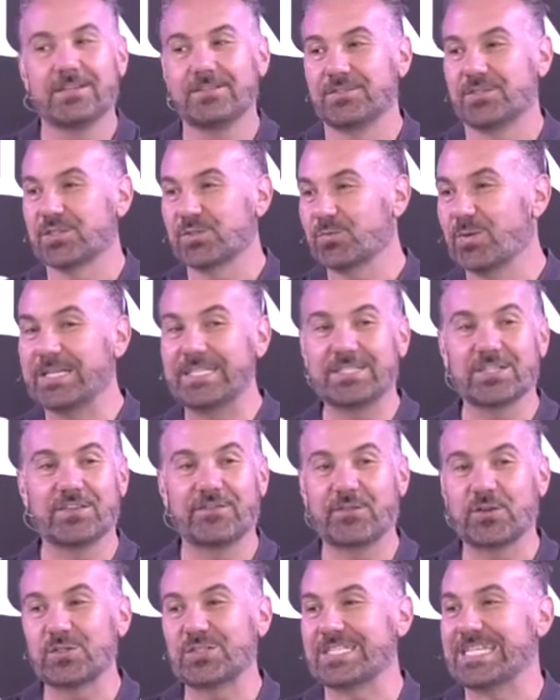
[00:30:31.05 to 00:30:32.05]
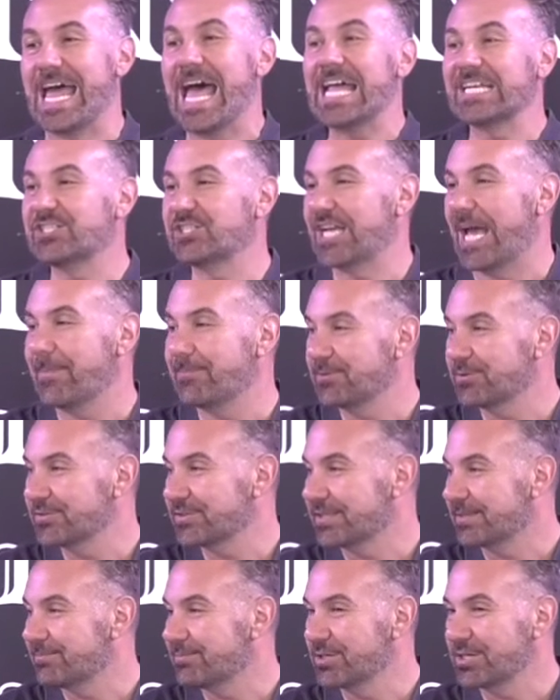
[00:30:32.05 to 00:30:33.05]
just wait till the first 9 chapters
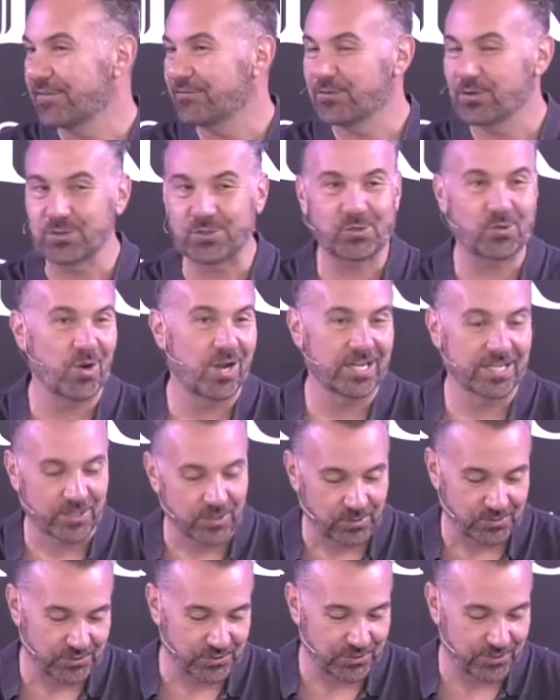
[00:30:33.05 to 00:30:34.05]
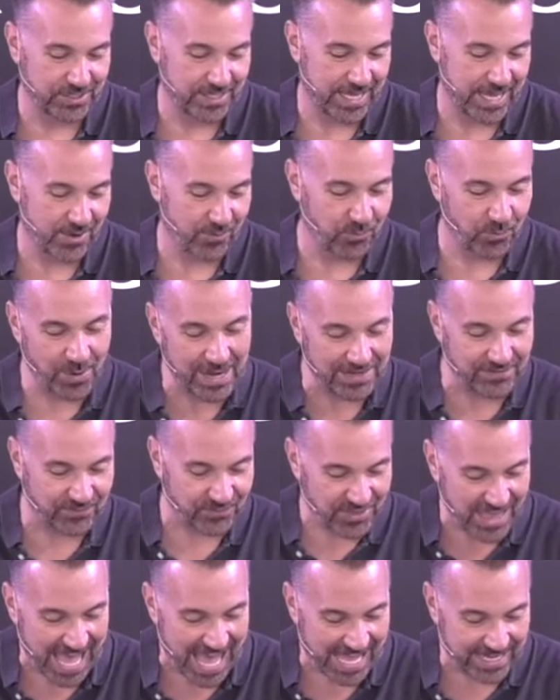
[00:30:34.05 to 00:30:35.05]
of the book of 1 Chronicles. You can't wait
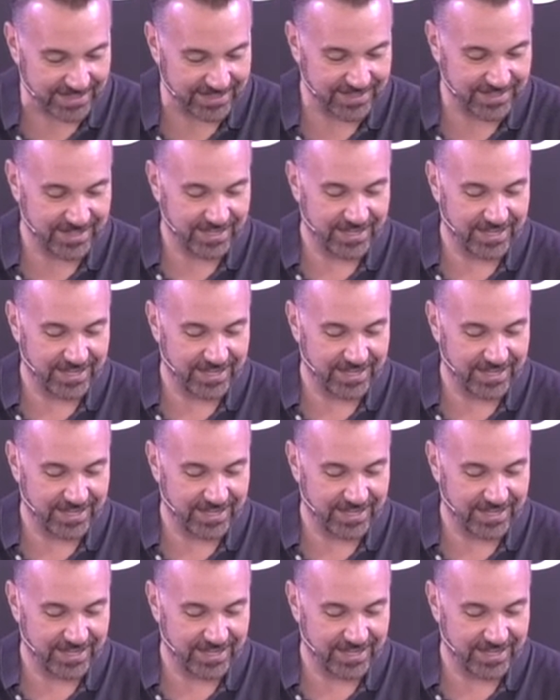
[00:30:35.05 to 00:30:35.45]
for that.